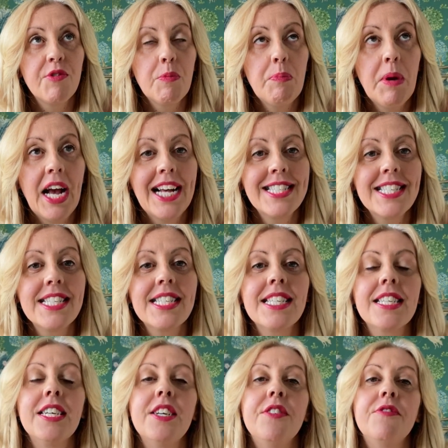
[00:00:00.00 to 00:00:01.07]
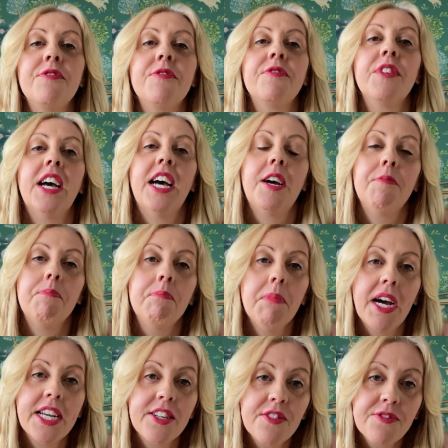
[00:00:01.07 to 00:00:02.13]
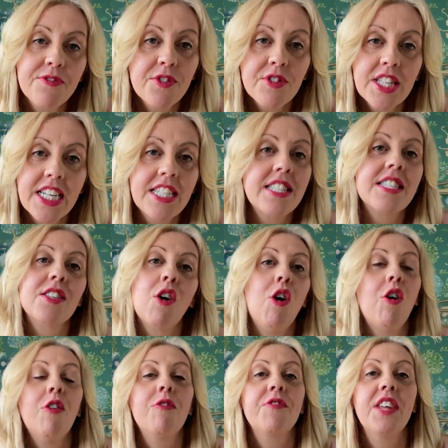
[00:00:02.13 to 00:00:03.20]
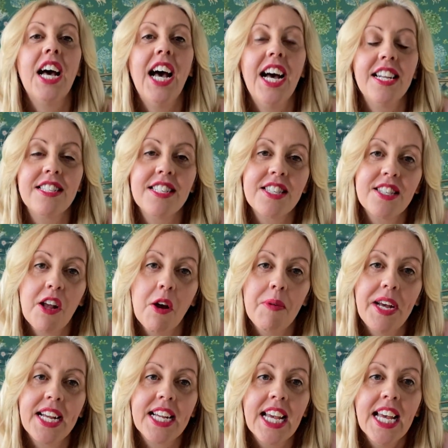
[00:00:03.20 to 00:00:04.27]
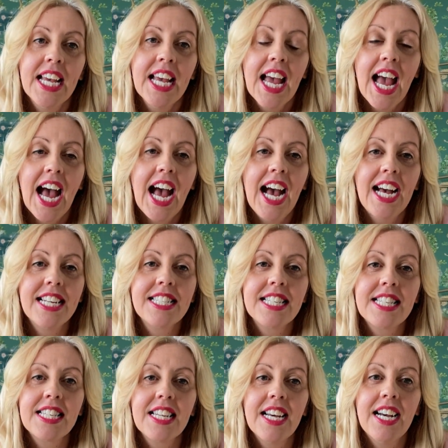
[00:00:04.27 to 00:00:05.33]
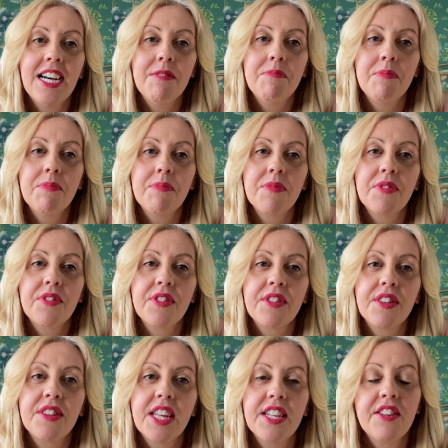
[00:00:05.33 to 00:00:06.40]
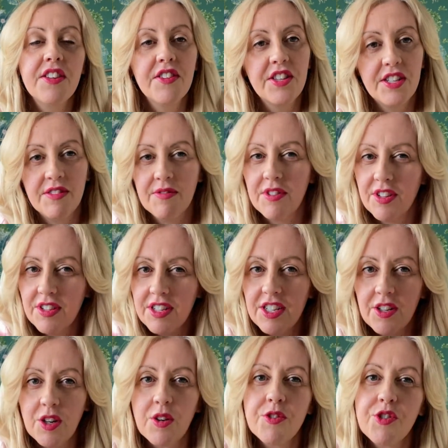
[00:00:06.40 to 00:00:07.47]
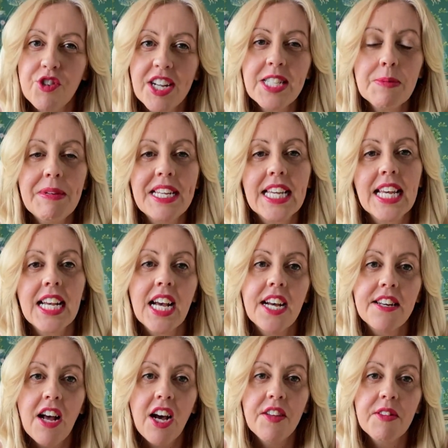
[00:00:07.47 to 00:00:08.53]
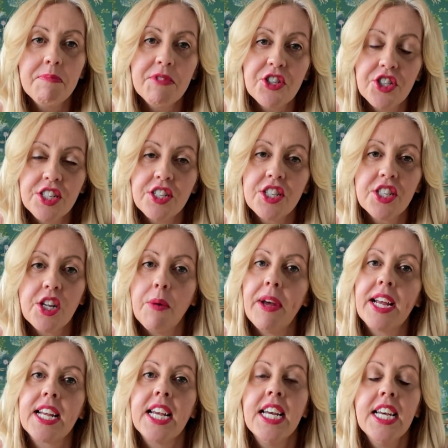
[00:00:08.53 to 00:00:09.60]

repetitive mindfulness of the hand sewing, and then the dressmaking and the machine sewing